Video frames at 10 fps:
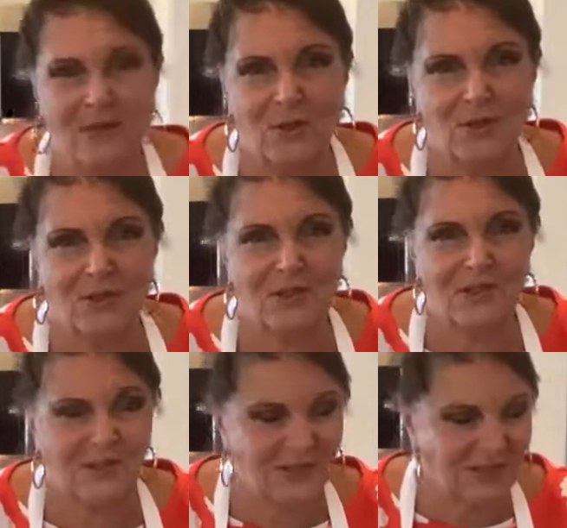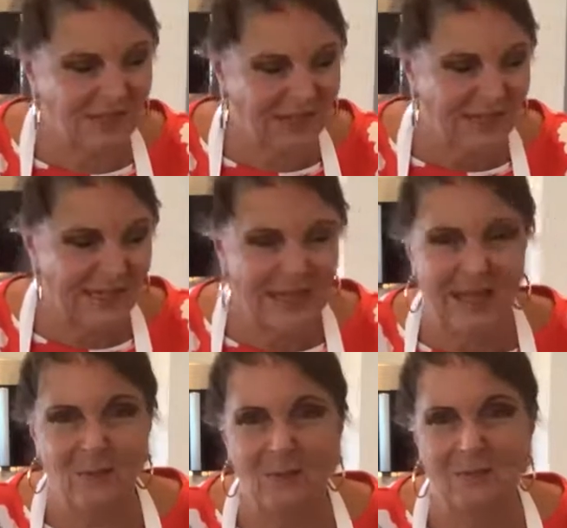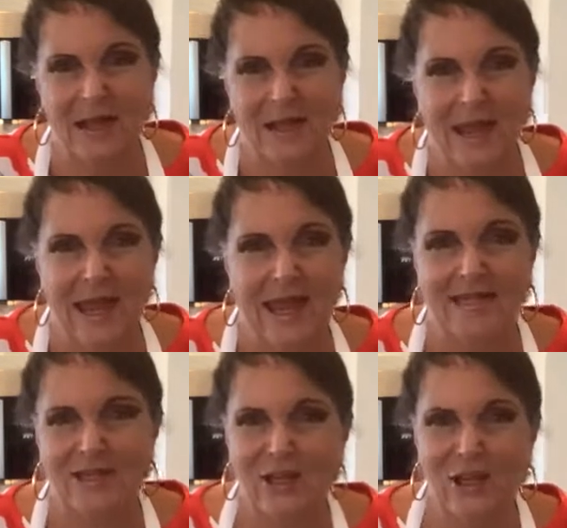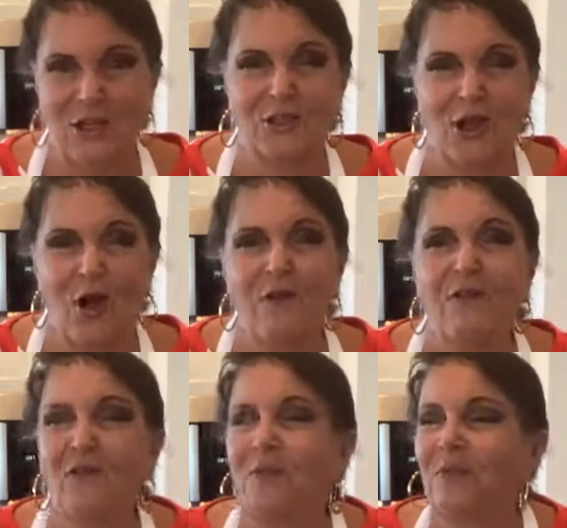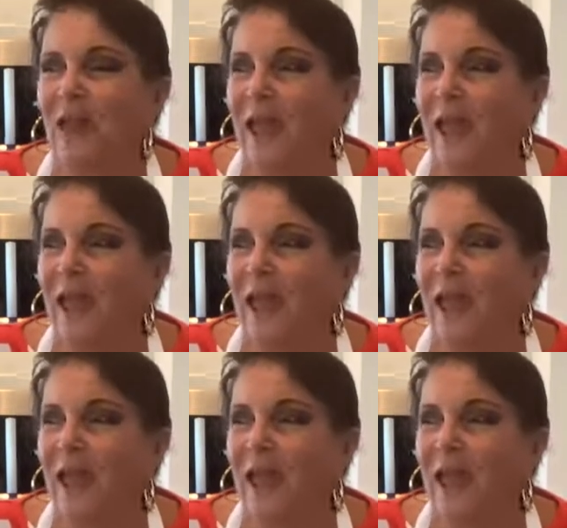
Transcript: I'm not standing here with my head cut off.